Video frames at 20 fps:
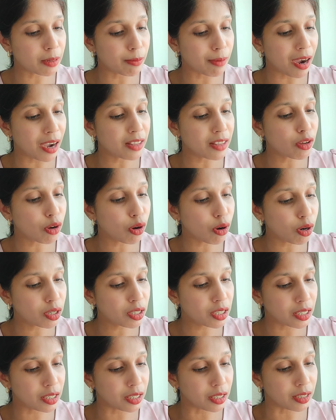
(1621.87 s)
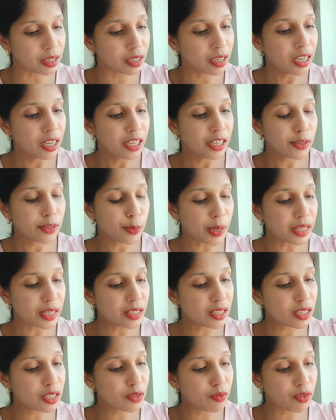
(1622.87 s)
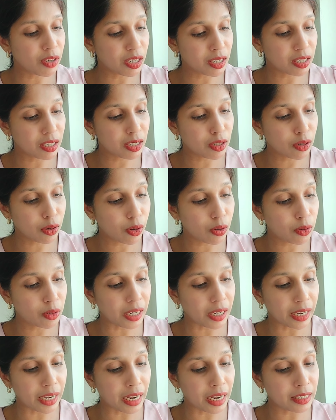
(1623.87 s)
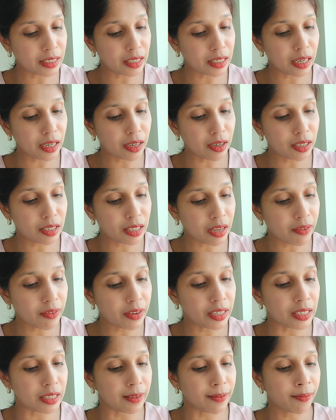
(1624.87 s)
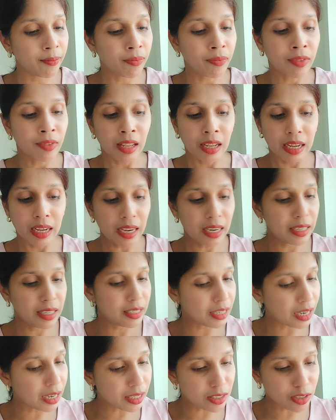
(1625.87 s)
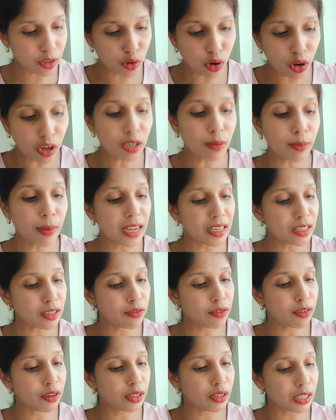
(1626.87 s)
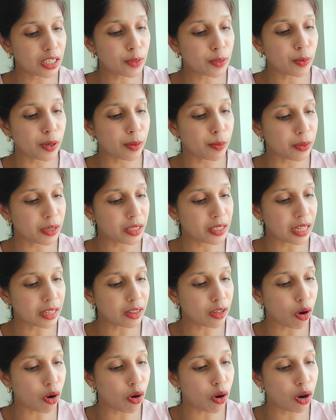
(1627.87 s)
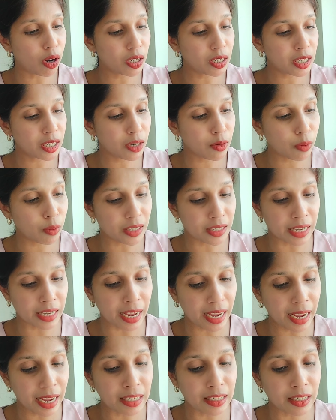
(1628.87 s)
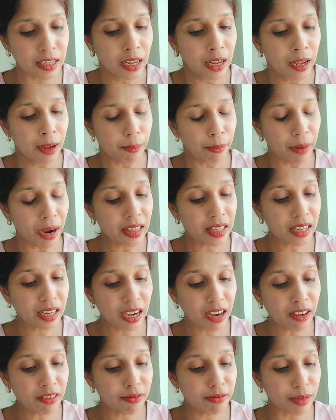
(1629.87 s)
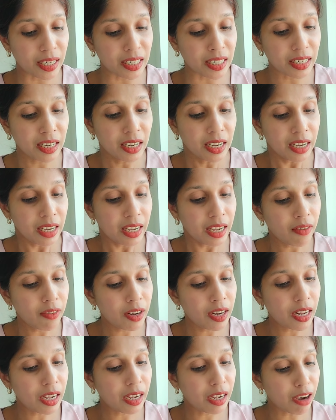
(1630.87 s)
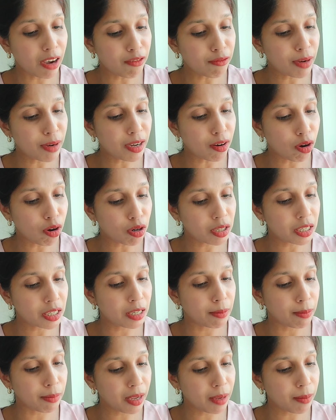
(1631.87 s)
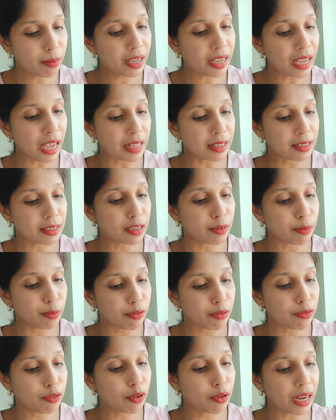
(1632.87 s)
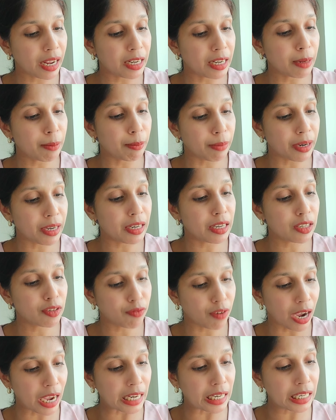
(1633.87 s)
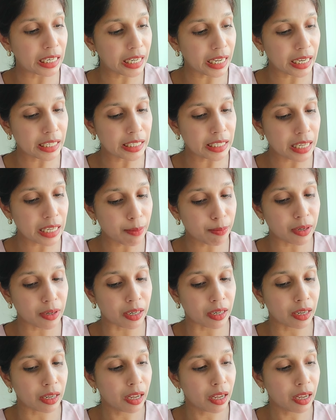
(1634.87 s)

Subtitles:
by the auctioneer. Spencer's versus Holding, 1870. It does not matter for this purpose that the auction was held by the government. Even a government auction may be cancelled before any bid is finally accepted.